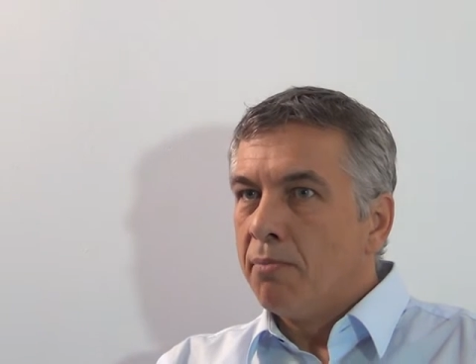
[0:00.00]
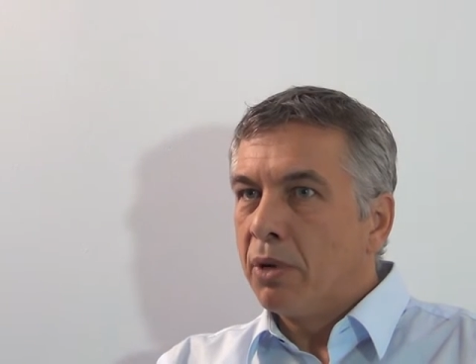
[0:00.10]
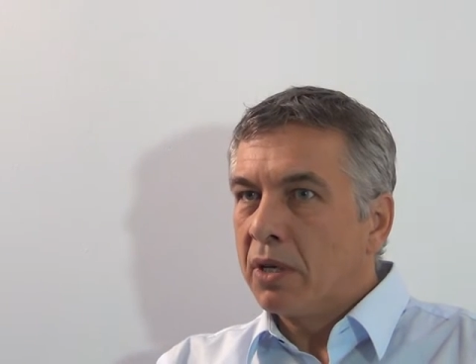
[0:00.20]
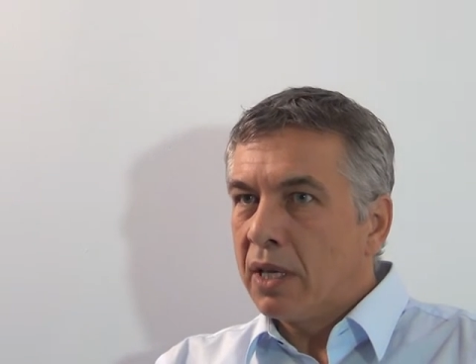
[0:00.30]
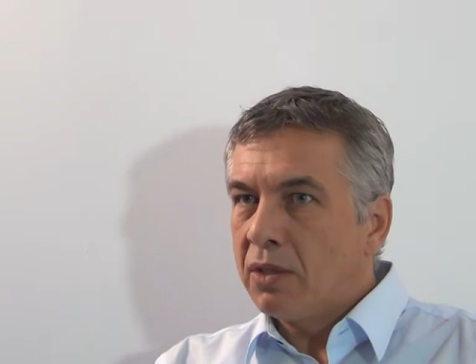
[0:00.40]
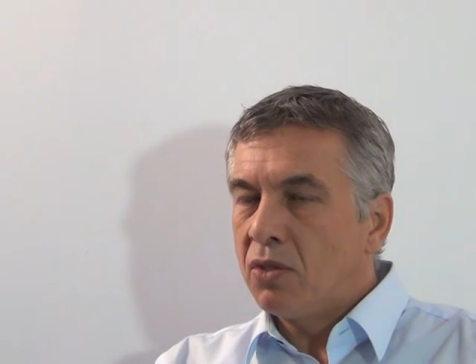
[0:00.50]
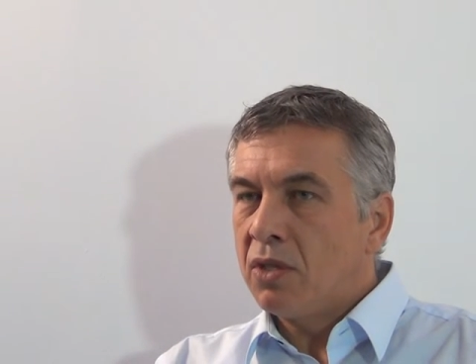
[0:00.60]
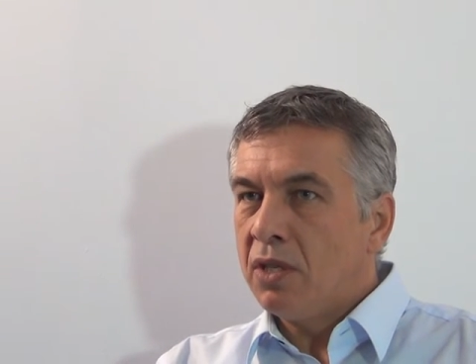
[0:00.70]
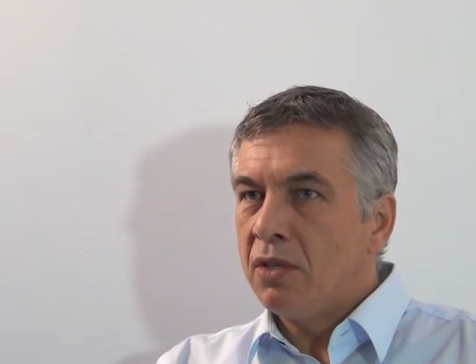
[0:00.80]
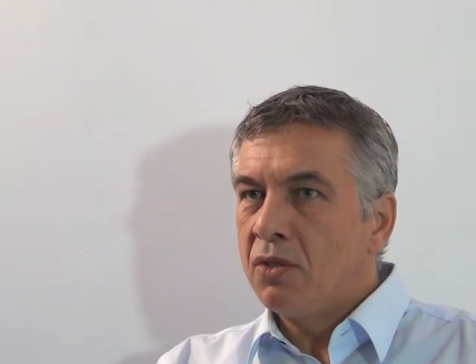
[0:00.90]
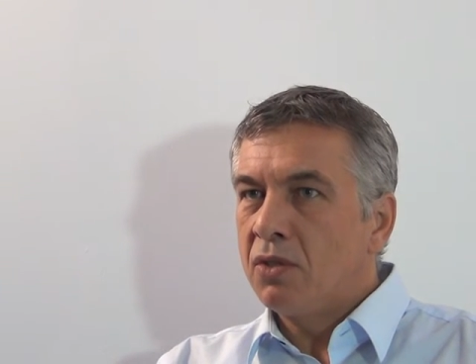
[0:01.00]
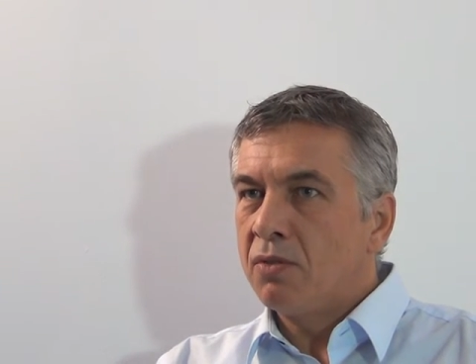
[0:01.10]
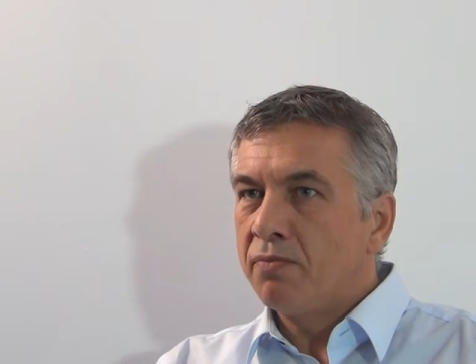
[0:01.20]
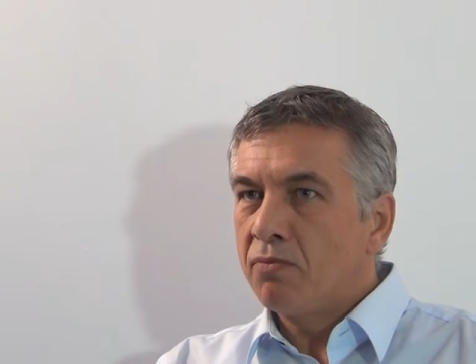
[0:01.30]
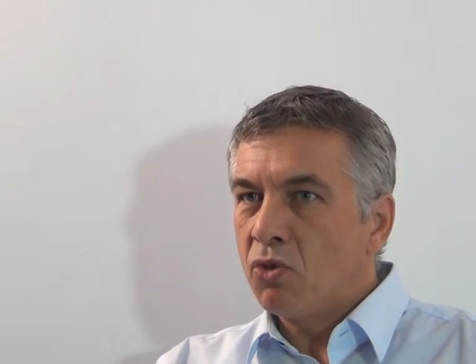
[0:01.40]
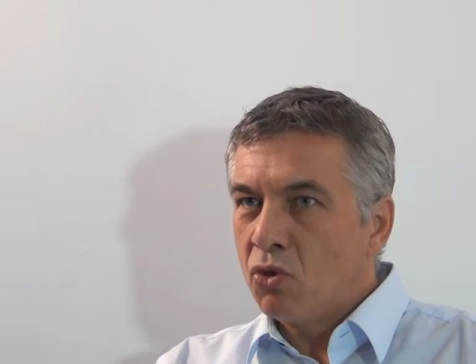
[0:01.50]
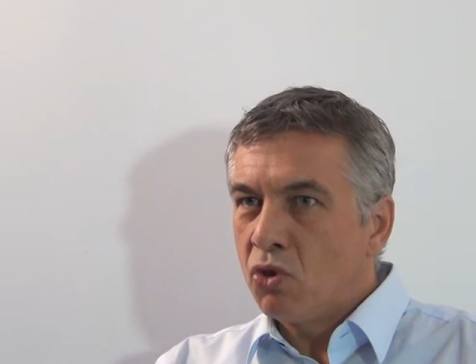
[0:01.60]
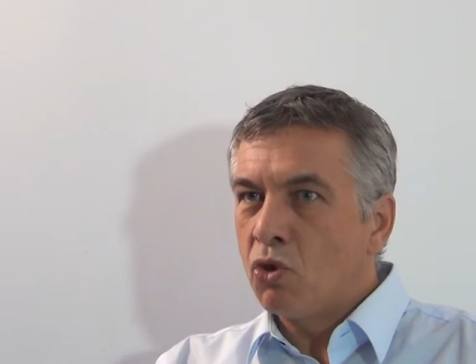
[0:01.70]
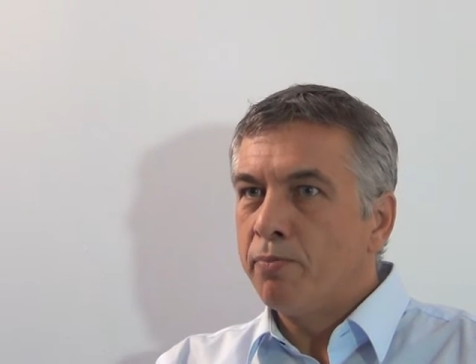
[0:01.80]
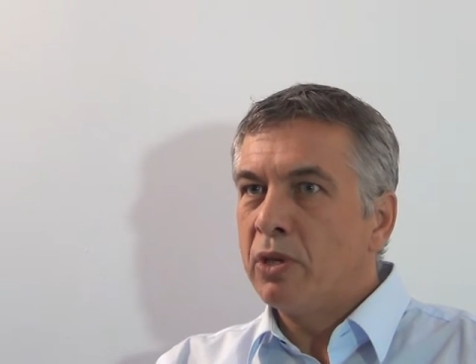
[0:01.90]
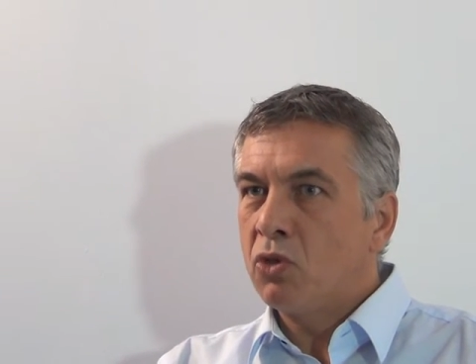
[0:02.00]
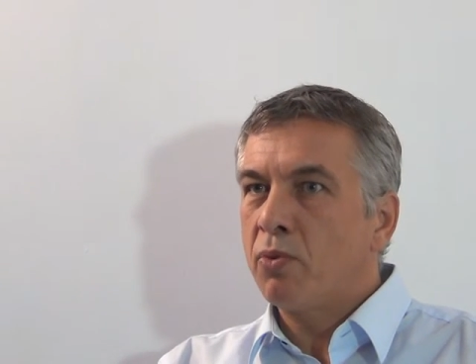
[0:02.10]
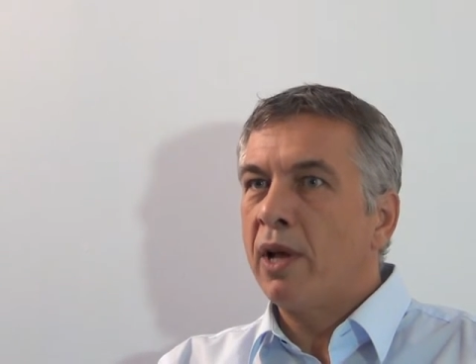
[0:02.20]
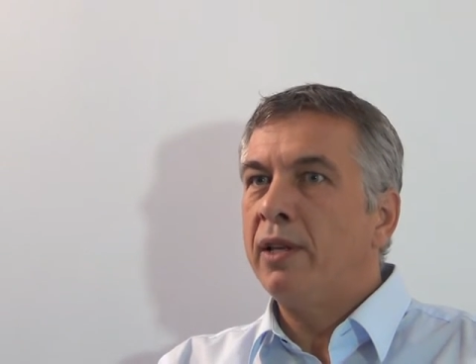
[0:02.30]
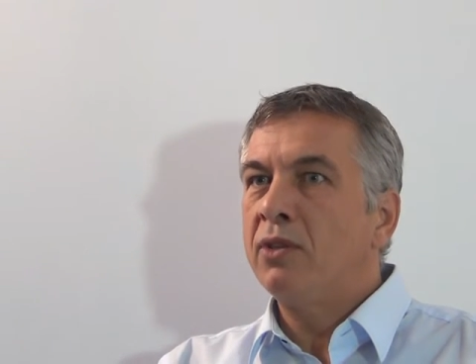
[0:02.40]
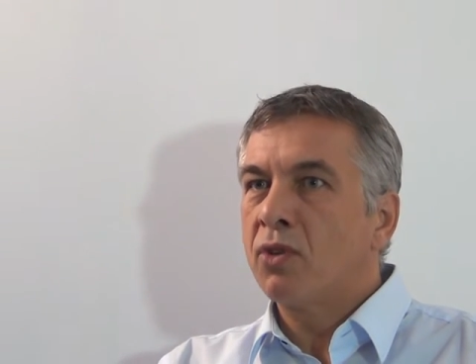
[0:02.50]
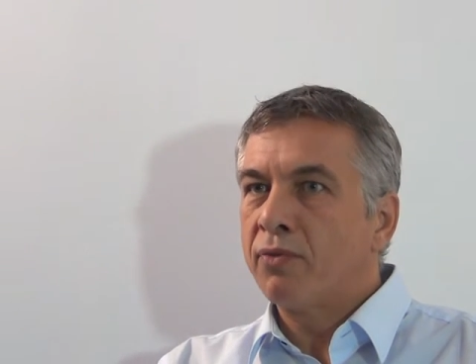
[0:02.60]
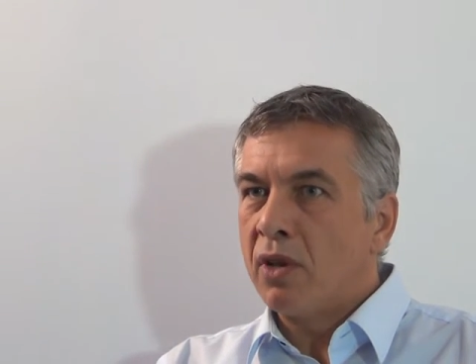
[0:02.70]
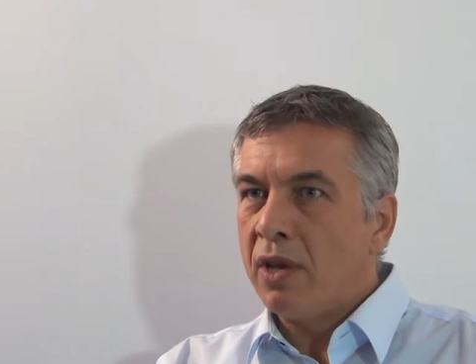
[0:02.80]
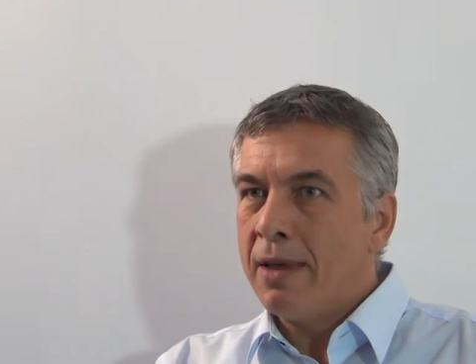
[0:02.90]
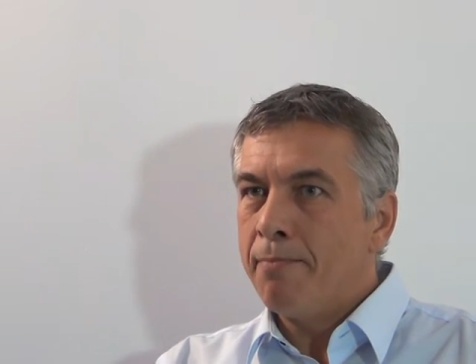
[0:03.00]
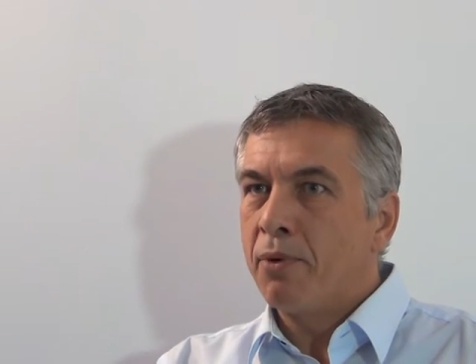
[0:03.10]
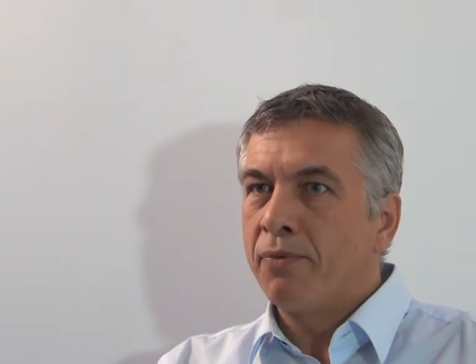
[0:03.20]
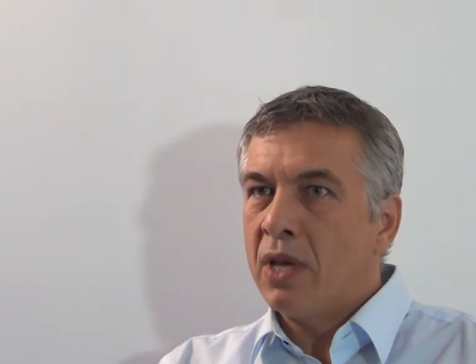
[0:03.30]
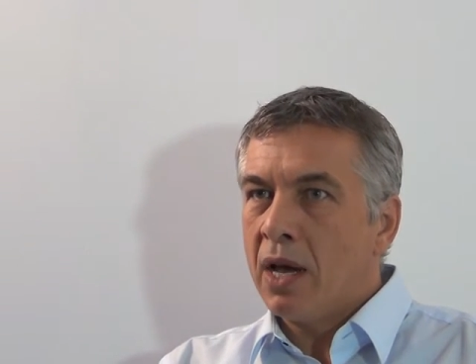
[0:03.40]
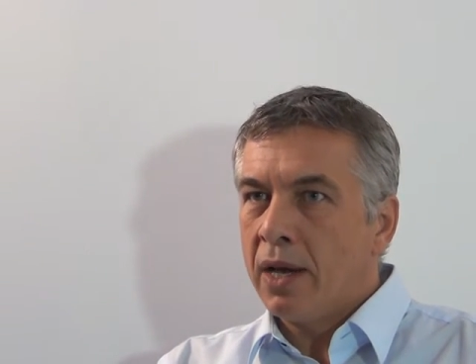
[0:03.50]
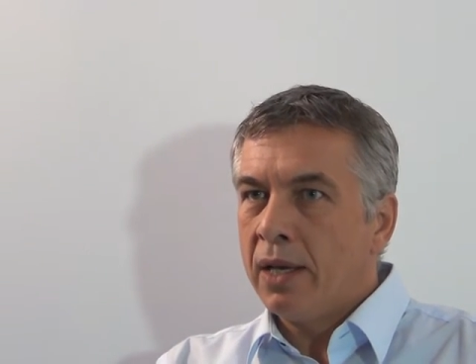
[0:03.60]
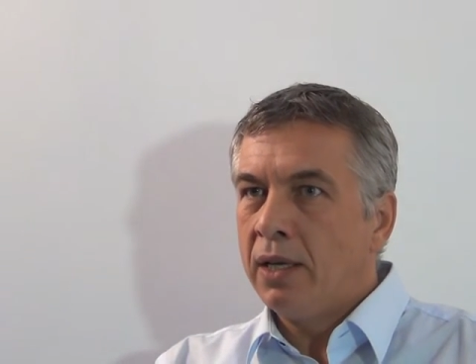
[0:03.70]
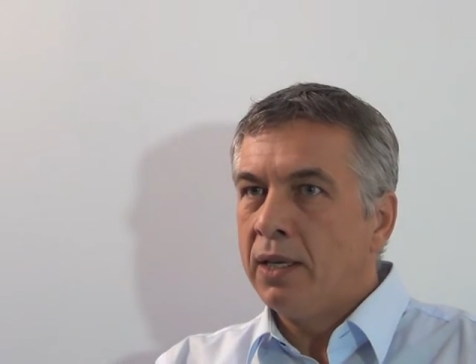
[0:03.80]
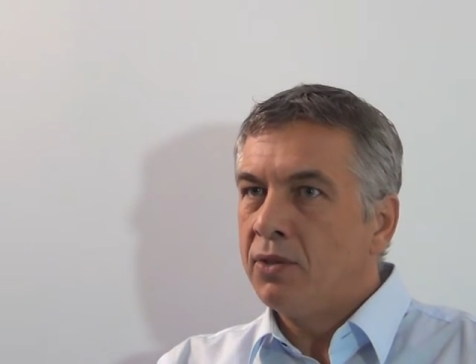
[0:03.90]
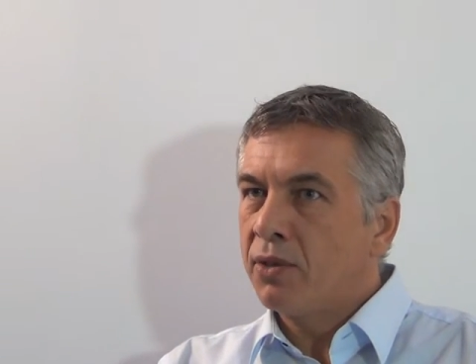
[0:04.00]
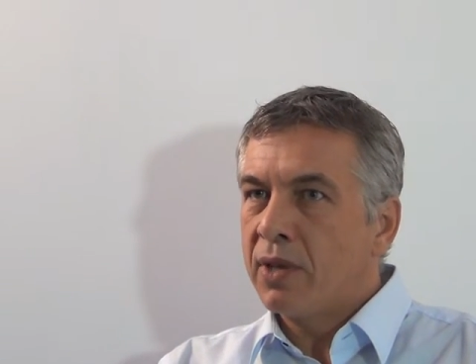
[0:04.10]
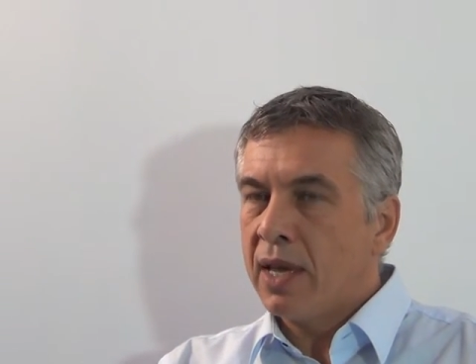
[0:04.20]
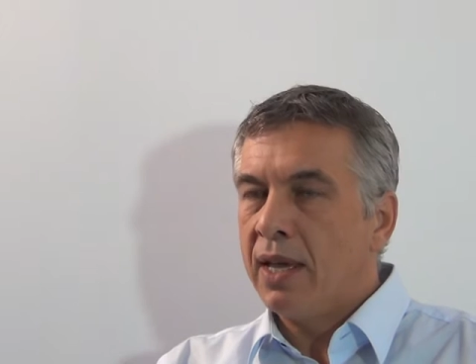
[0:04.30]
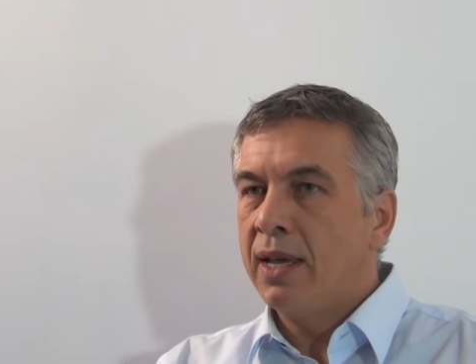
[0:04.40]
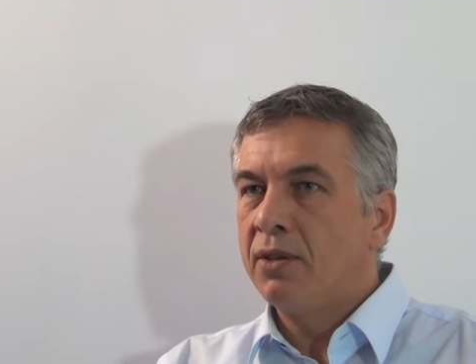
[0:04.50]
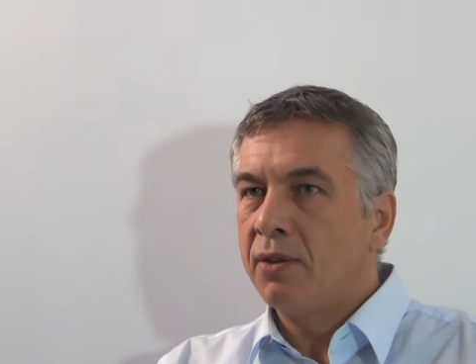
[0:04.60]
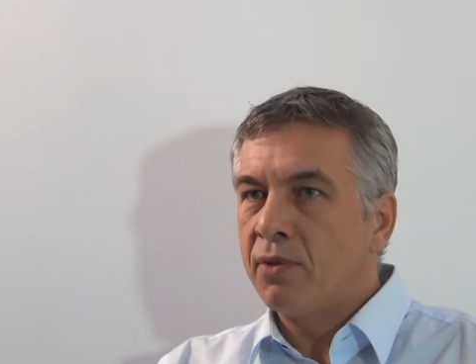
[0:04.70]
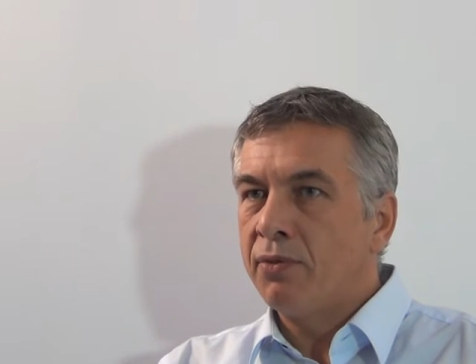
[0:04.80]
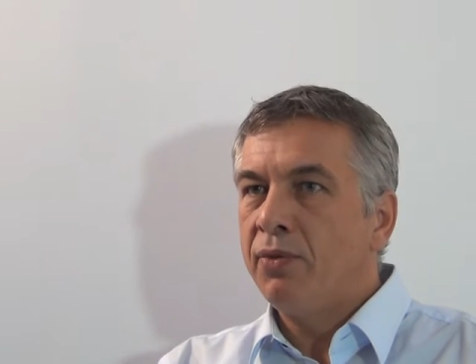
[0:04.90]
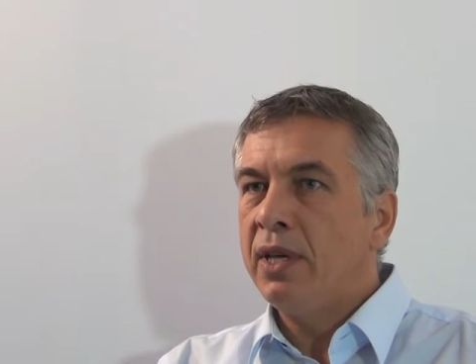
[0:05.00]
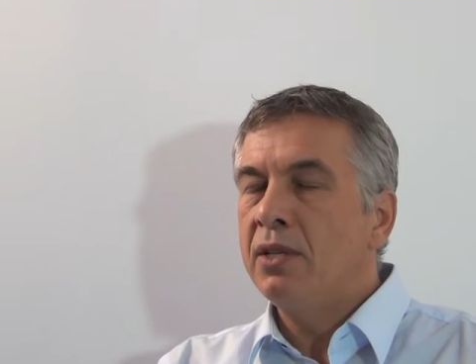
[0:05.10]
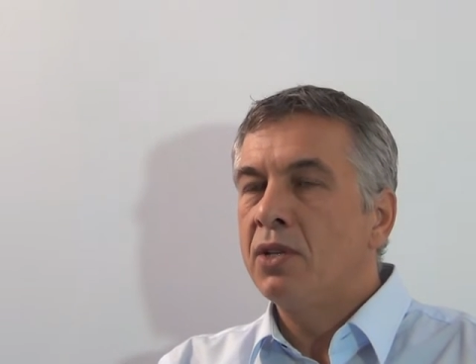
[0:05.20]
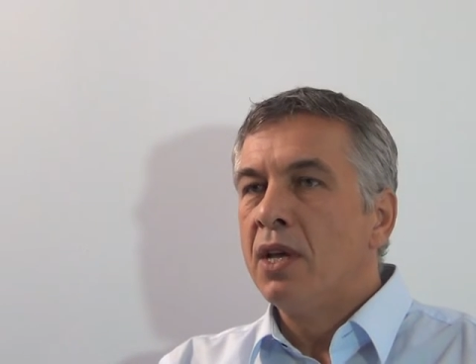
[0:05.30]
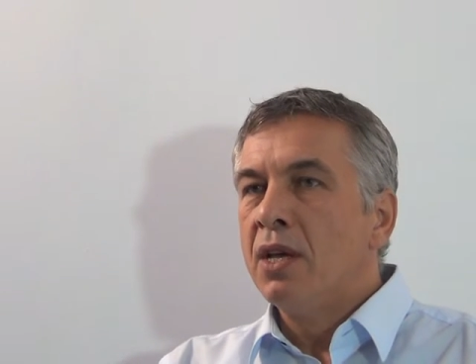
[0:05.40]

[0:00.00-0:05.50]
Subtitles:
but gets these stupid swellings of the lip, of the eyelids, of the hand, of the feet